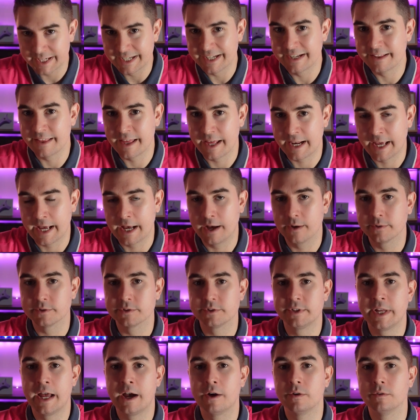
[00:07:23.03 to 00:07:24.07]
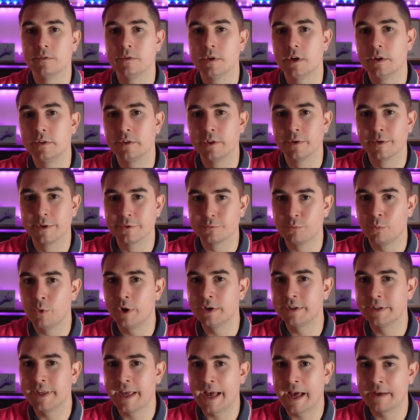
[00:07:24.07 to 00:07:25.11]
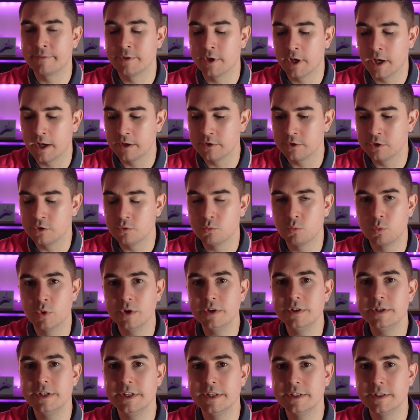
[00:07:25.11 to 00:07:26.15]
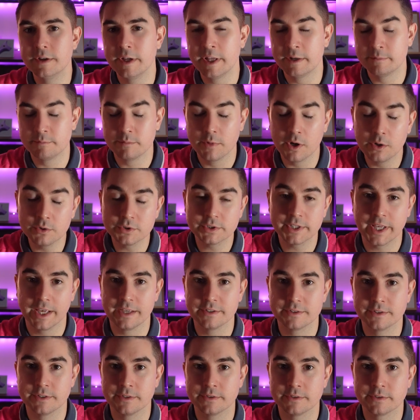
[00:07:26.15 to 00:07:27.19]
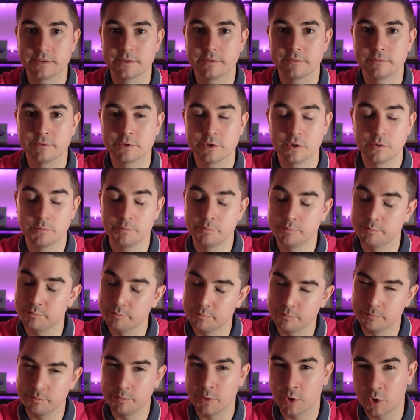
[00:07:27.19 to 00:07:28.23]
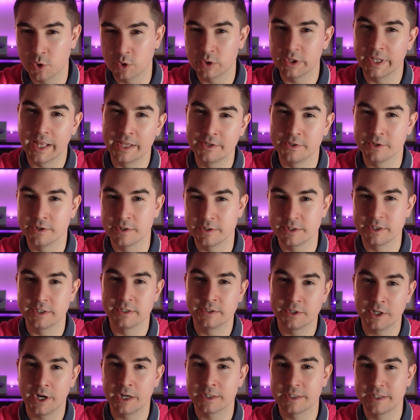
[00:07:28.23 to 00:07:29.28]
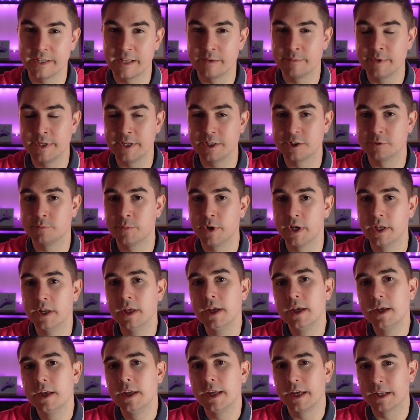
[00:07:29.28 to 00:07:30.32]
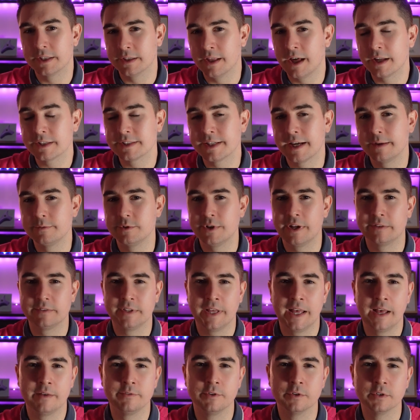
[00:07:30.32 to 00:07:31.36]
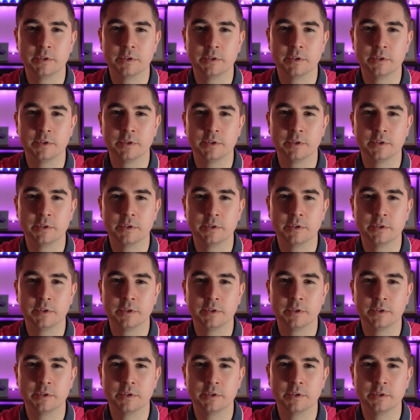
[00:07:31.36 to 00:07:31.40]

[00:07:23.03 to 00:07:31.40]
get into that house. Now, there is one caveat. You would need to, in most cases, so per lender, talk to them each, but a lot of times you have to have